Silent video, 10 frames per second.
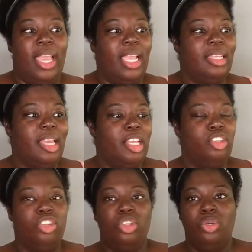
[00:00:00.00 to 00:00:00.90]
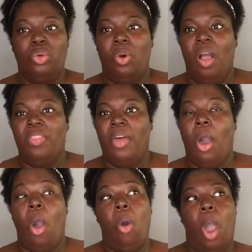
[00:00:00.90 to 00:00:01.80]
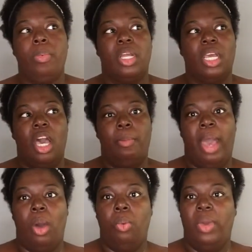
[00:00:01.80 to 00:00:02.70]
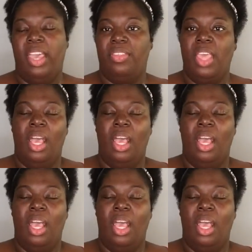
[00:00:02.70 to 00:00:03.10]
He didn't do the, oh, I'm going to come out with